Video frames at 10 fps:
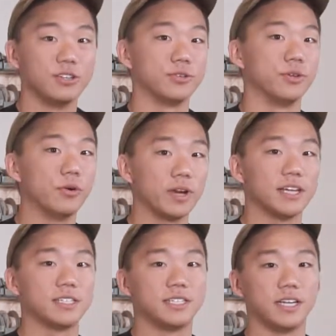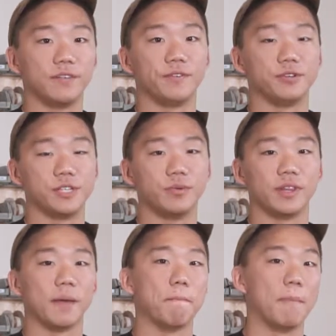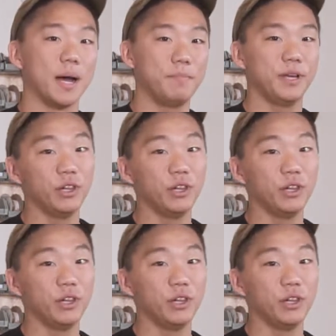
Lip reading: so don't hesitate if you see one that might be